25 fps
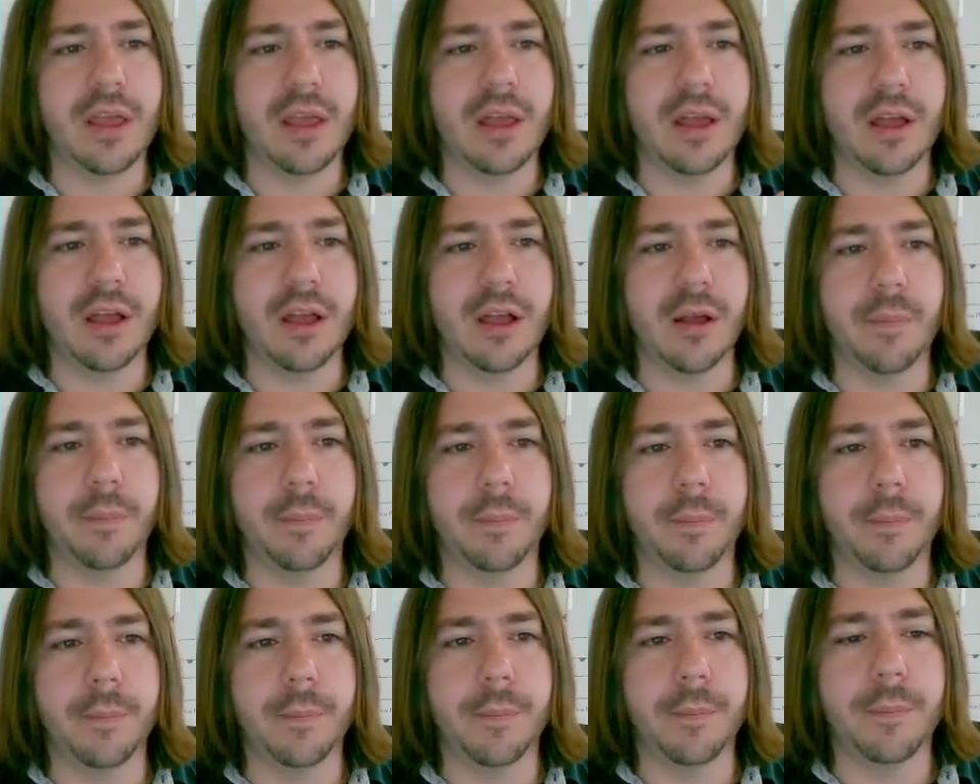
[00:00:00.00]

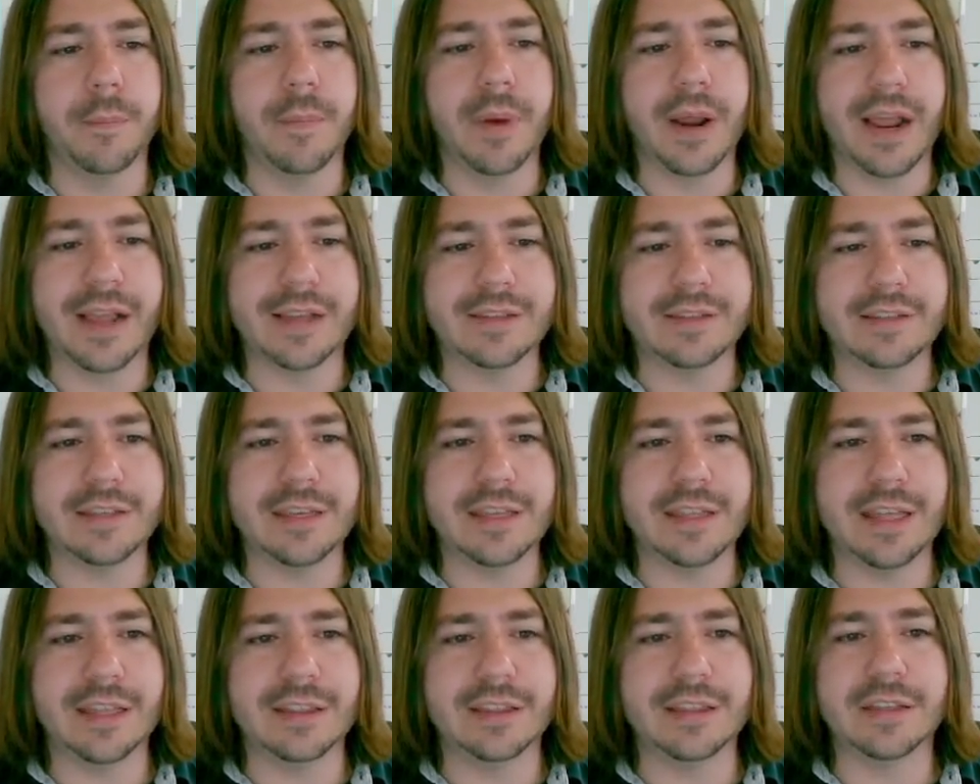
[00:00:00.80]
um, but I
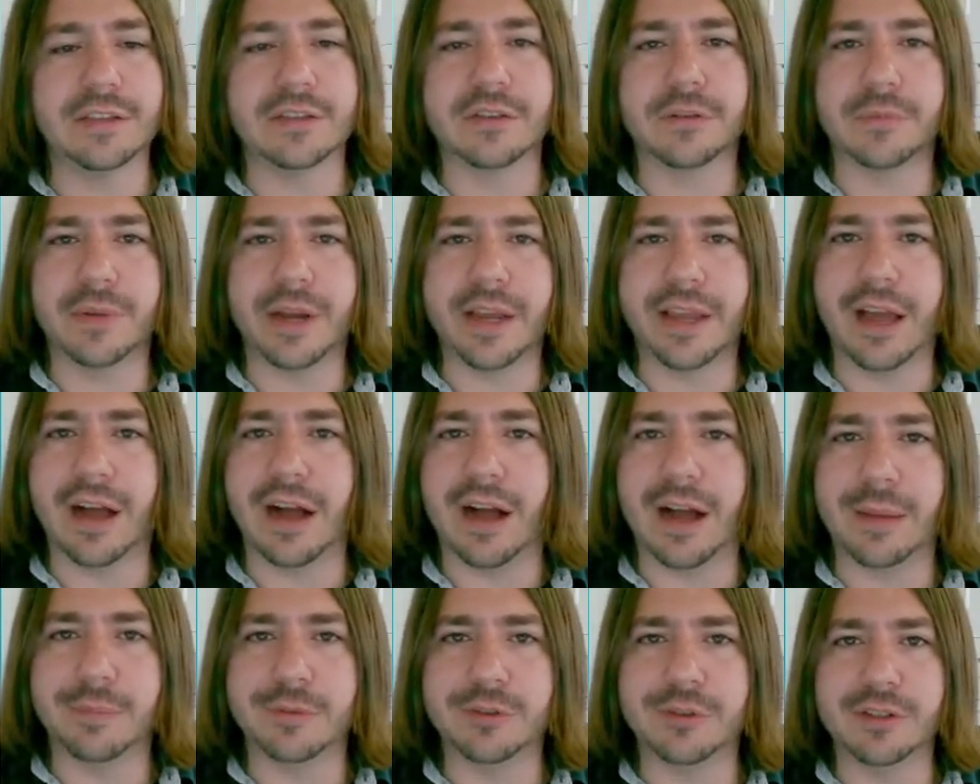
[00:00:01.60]
see that these are my
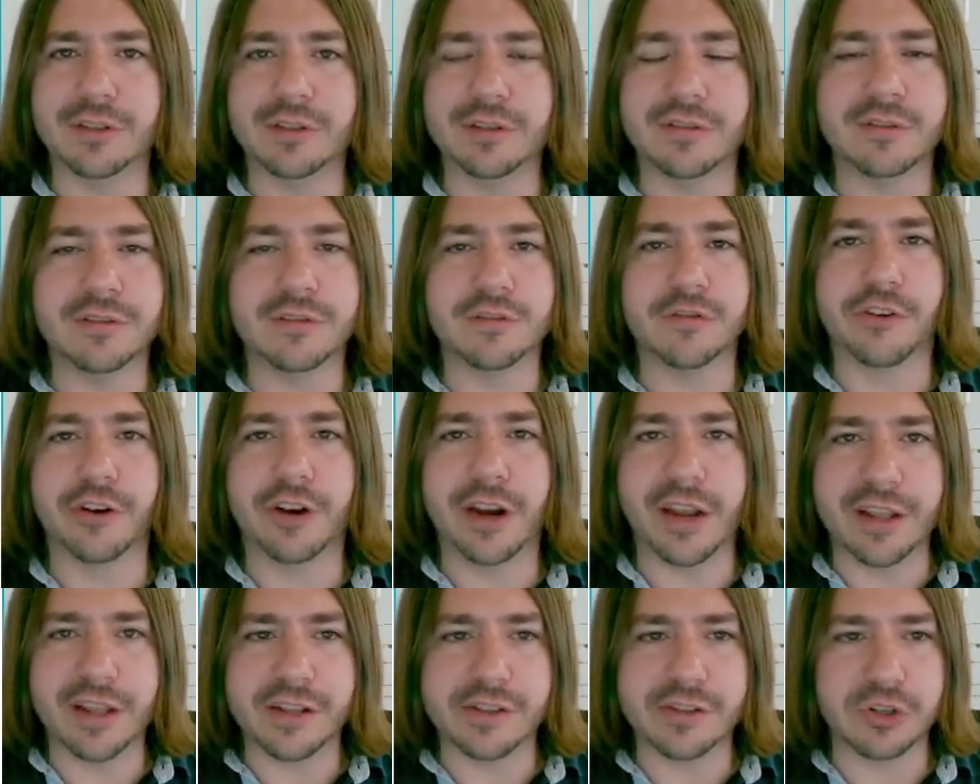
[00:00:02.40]
options for
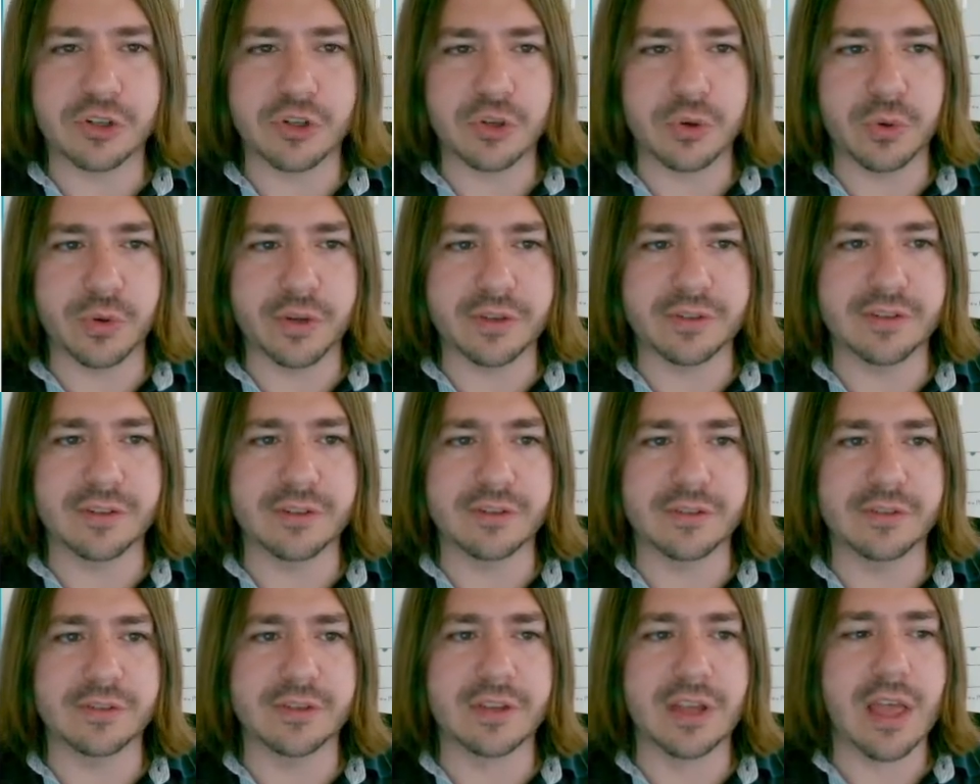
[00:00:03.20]
answer
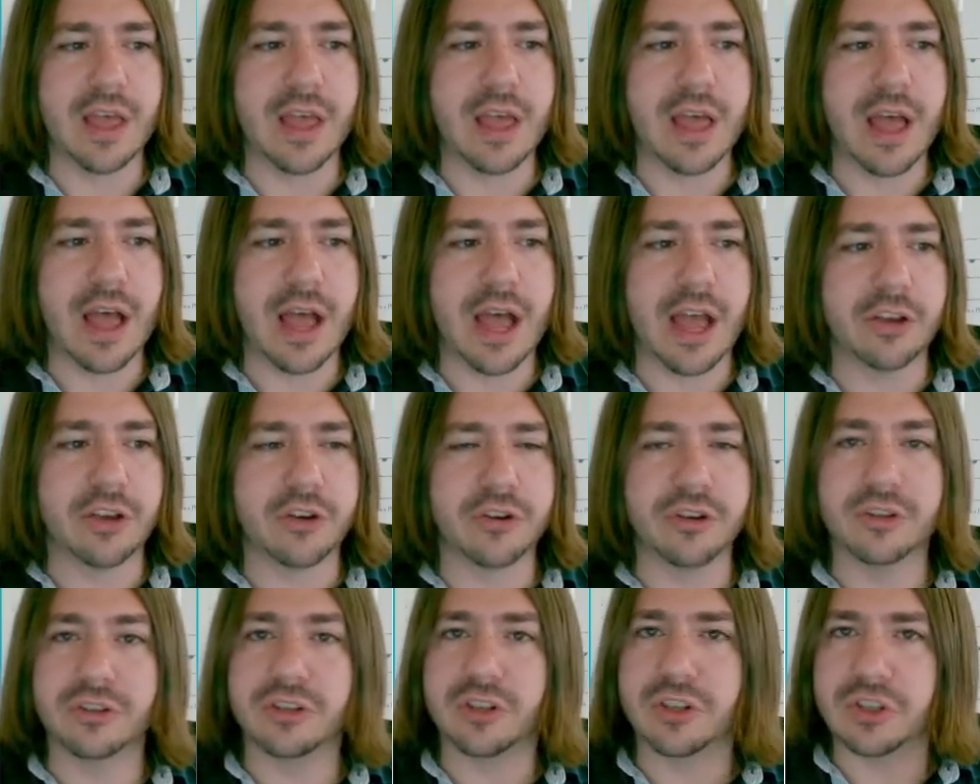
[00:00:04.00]
choices, I
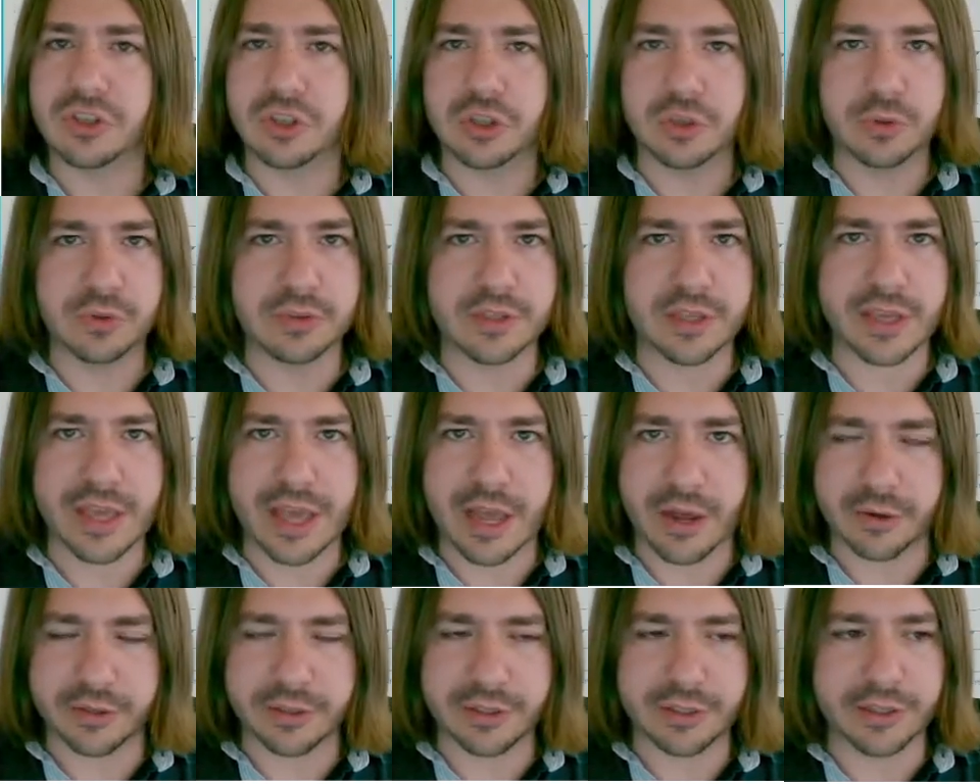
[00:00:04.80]
could just use the
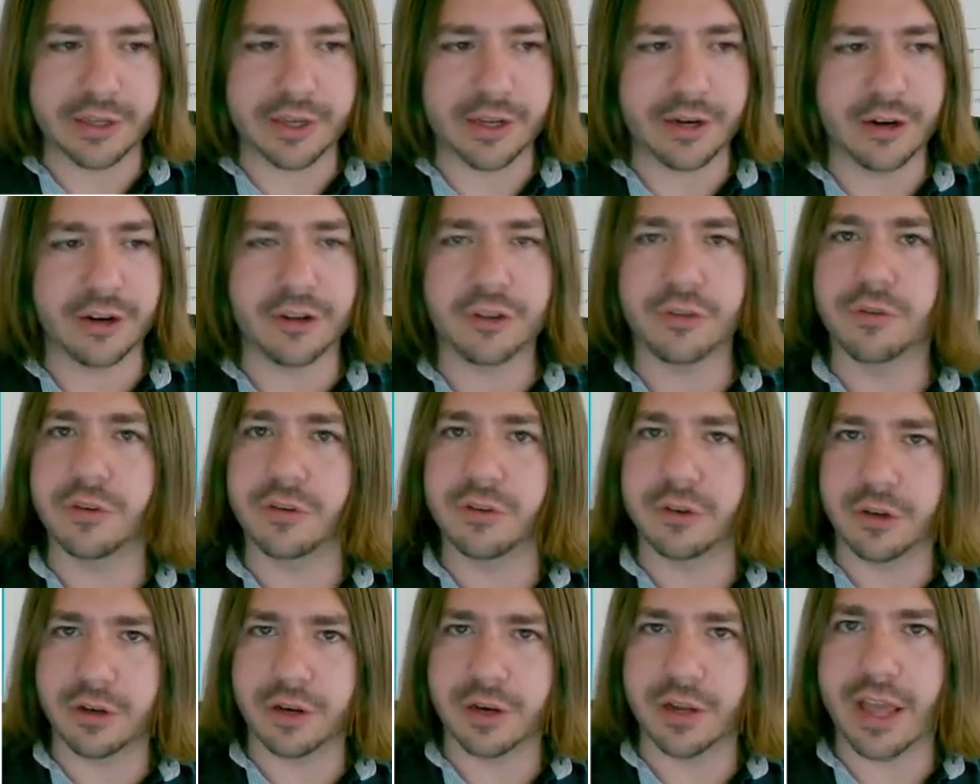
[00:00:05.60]
calculator. You're
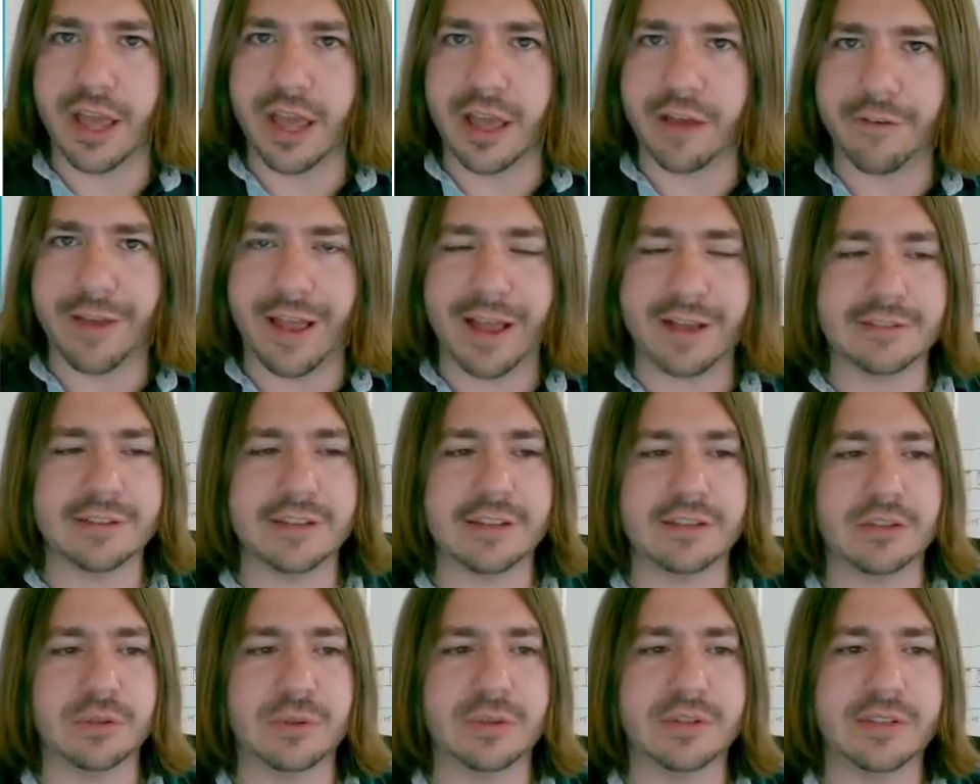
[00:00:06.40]
going to have
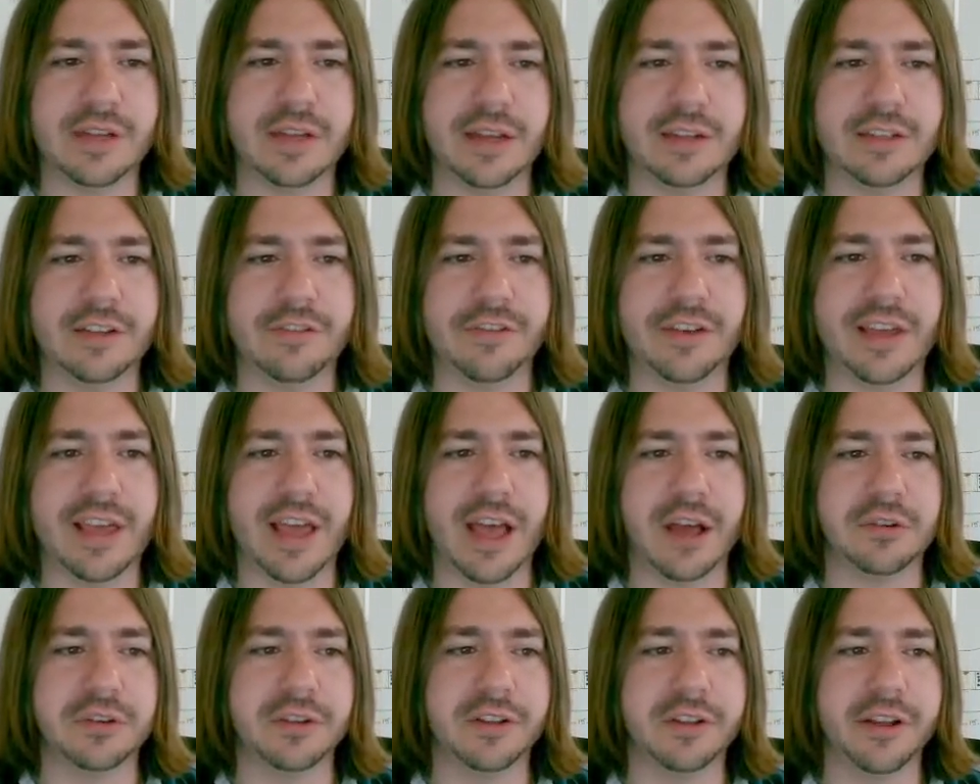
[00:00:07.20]
access to a scientific
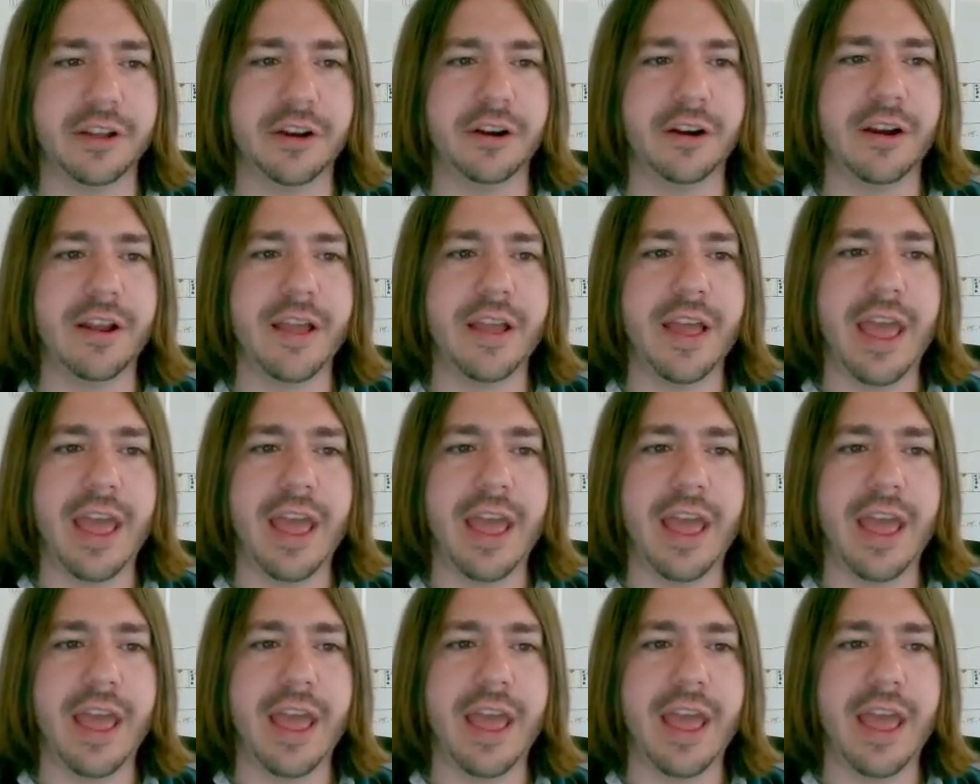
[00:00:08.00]
calculator